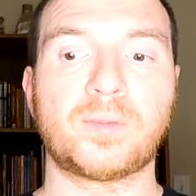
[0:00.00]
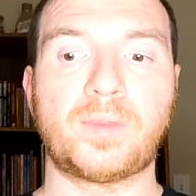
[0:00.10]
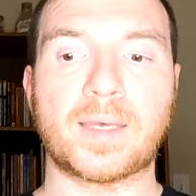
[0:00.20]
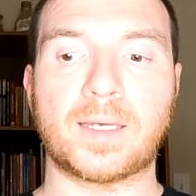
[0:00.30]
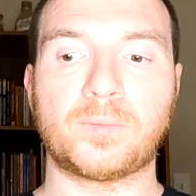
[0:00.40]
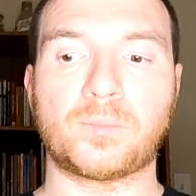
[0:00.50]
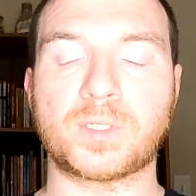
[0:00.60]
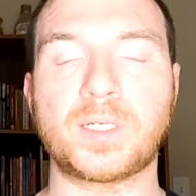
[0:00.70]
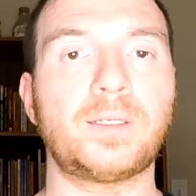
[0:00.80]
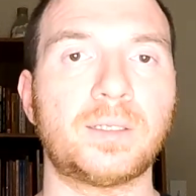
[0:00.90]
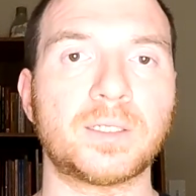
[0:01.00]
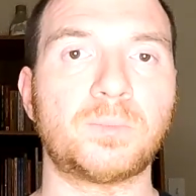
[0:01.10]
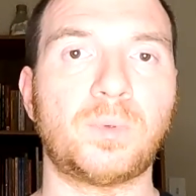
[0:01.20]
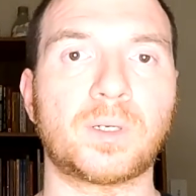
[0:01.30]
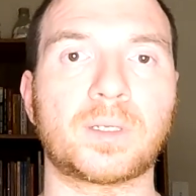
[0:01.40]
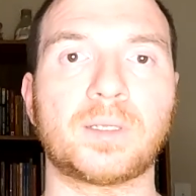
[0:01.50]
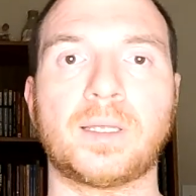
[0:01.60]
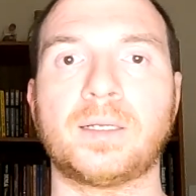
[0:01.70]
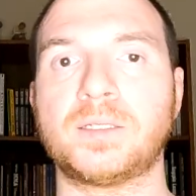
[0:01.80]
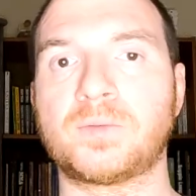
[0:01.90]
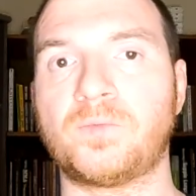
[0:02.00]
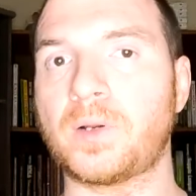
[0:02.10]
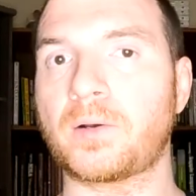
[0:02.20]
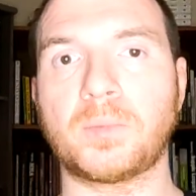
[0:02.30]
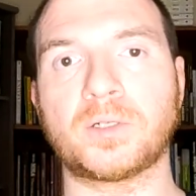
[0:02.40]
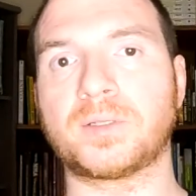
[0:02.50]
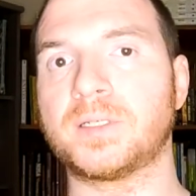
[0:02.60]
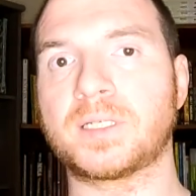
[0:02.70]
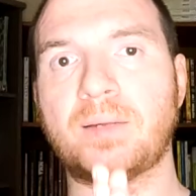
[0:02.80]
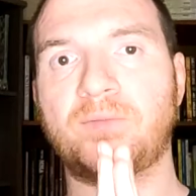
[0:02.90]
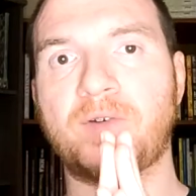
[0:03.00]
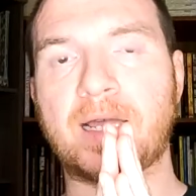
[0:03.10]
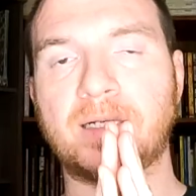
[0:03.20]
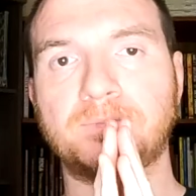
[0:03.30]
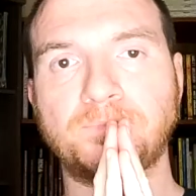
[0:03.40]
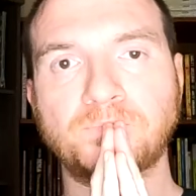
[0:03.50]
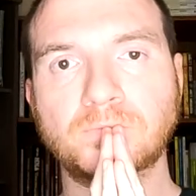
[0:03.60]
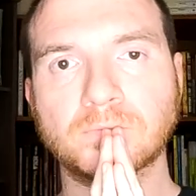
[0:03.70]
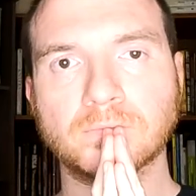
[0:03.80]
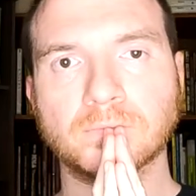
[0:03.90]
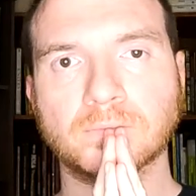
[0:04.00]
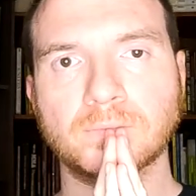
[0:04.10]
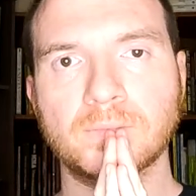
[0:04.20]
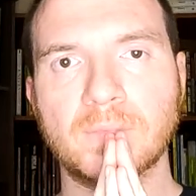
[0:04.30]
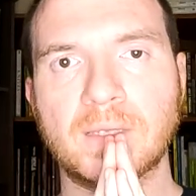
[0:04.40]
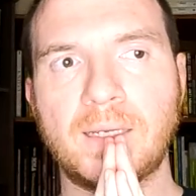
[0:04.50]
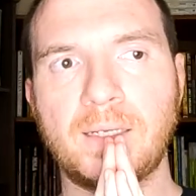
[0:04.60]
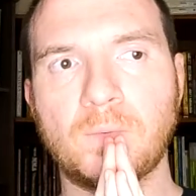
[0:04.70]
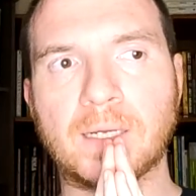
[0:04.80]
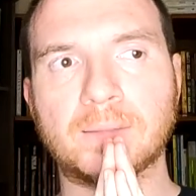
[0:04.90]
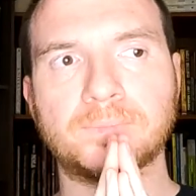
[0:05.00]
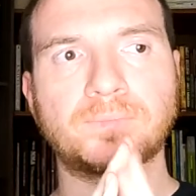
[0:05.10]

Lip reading: that preceded this book that is very much in the same vein. Anyway,